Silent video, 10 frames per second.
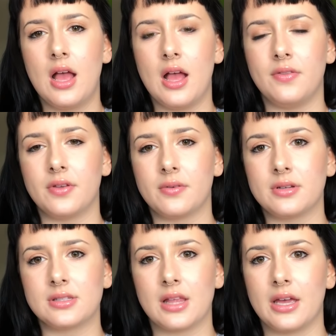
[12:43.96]
and there
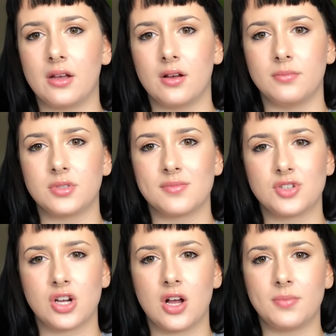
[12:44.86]
was like some
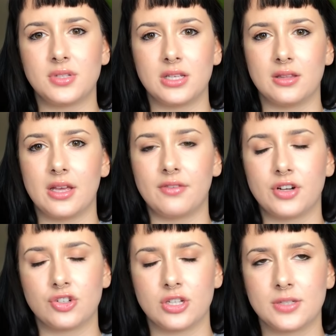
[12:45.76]
shops and like
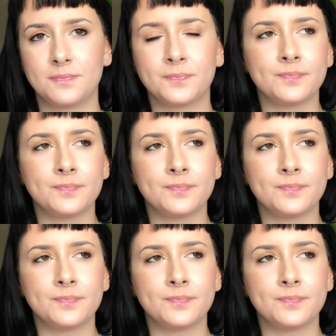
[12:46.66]
restaurants.